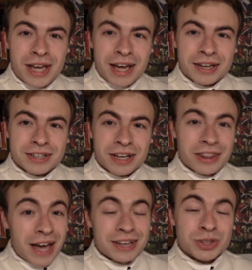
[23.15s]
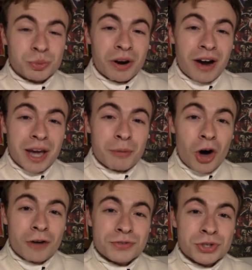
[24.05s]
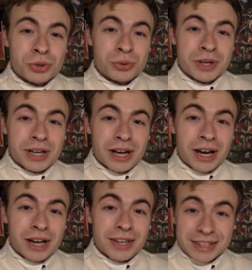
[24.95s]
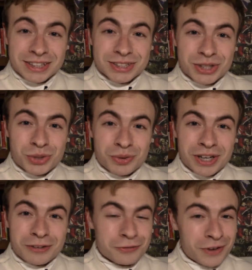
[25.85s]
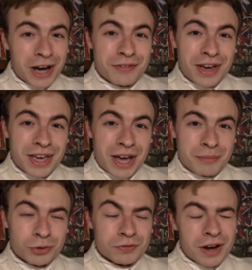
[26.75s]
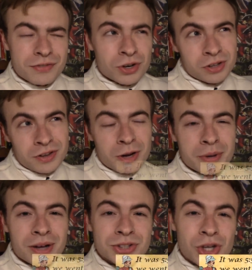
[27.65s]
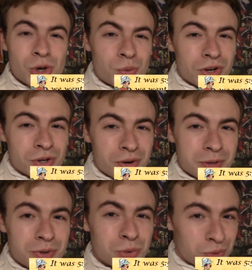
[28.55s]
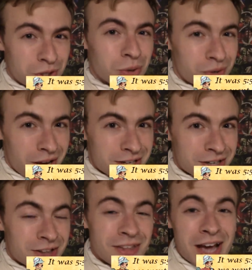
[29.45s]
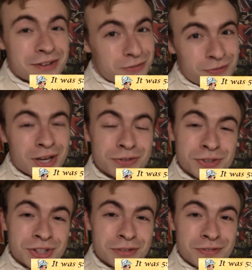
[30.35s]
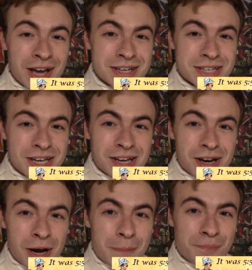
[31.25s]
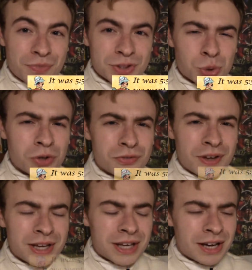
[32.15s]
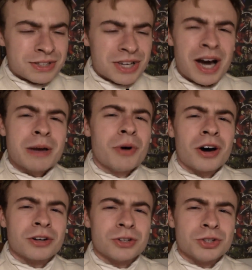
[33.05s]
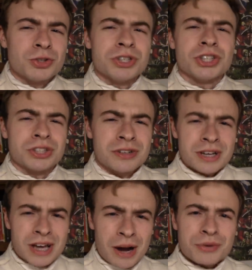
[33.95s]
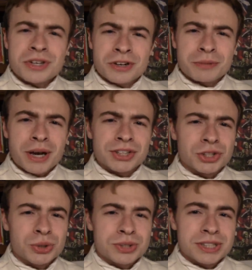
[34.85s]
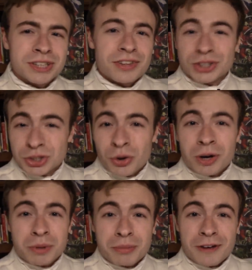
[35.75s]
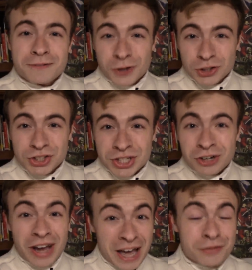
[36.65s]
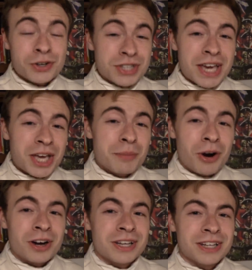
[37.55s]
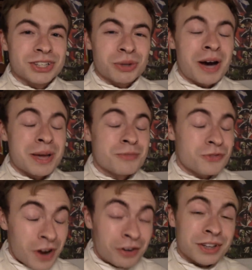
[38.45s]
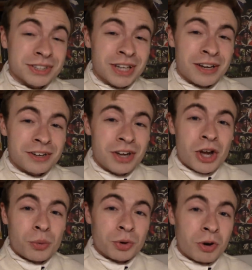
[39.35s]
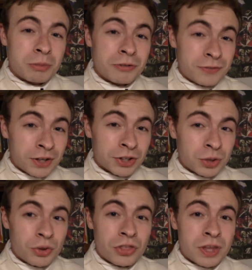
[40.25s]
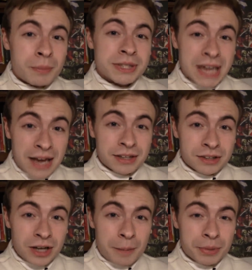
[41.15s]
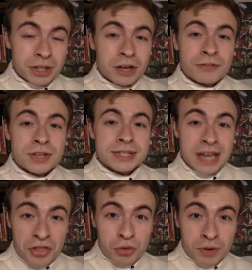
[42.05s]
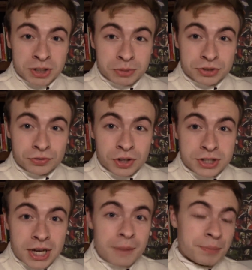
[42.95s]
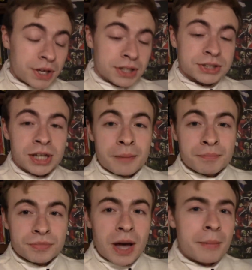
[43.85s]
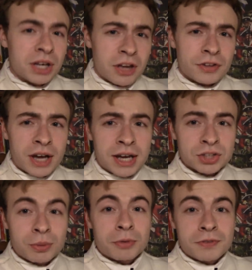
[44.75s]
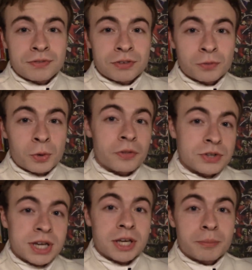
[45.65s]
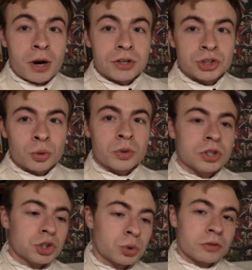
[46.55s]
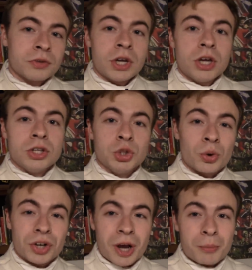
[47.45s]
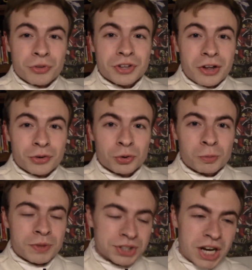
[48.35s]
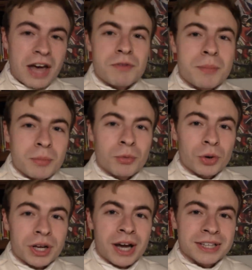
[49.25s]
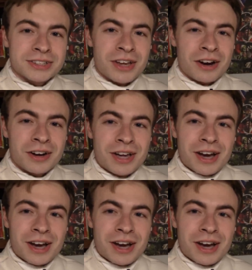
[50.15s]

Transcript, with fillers: And uh, that is where I am off to uh, Lexington Green, 5 a.m. or 5.30 thereabouts, we are going to be recreating that fateful event, um, sort of a uh, time-honored tradition out here in Massachusetts, and this is going to be my first year ever taking part in it, so I am very excited. We're going to be fielding with the battalion company of the 10th Regiment of Foot, because um, not many other guys from the 54th are taking part, so we're just sort of joining up with another group that's going to have a bit more guys there.